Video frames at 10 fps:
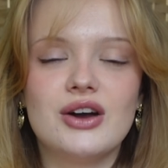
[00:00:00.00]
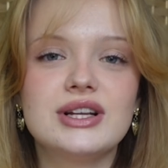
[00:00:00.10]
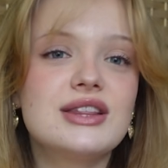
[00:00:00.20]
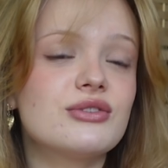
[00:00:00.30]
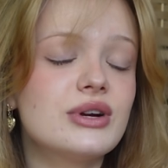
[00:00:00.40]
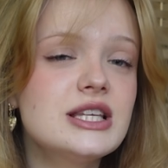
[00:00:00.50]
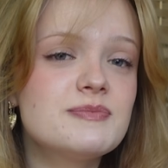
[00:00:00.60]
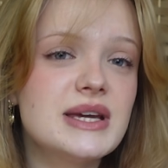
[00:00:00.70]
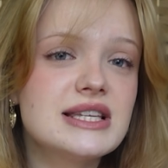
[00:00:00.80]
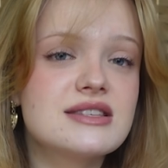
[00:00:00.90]
Only three
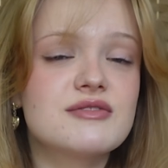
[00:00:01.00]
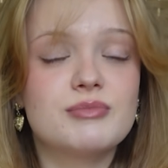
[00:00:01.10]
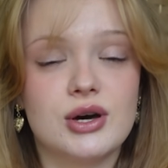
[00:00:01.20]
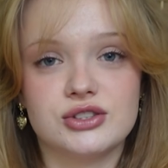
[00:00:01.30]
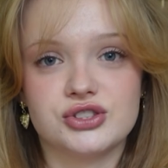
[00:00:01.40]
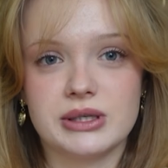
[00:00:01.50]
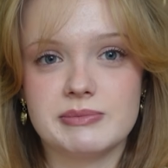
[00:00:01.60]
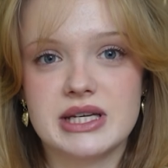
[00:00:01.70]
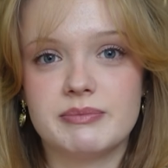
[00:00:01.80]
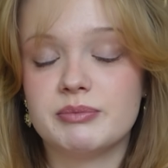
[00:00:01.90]
species of
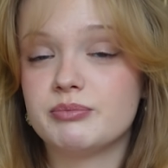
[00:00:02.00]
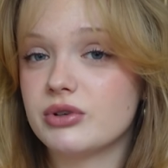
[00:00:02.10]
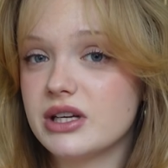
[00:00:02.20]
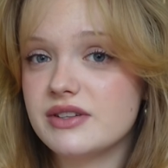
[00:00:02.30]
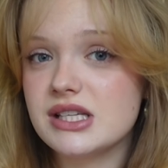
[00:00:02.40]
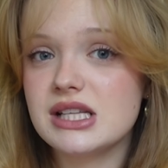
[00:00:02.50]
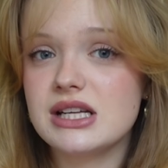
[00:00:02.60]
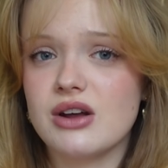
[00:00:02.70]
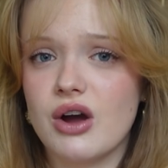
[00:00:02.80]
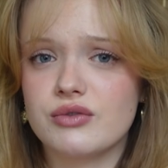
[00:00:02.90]
monotremes have been previously
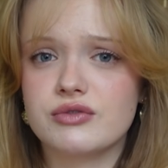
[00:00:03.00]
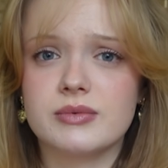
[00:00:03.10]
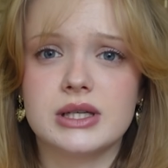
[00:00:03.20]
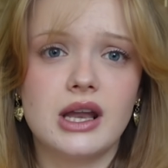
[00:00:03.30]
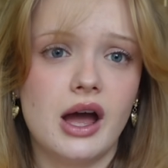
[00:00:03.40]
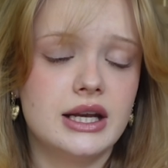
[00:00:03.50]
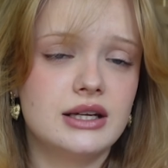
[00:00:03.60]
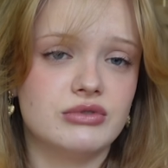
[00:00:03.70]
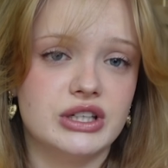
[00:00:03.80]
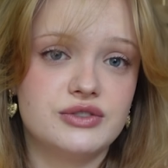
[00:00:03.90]
known from the
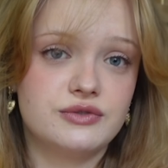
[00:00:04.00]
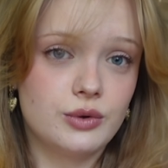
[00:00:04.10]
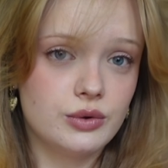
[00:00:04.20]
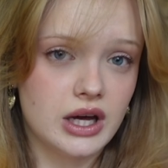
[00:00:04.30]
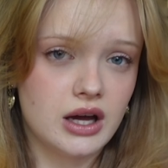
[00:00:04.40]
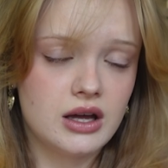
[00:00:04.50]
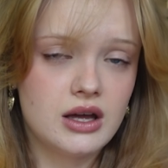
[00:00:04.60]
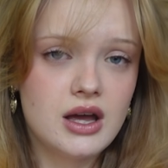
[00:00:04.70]
Lightning Ridge fauna,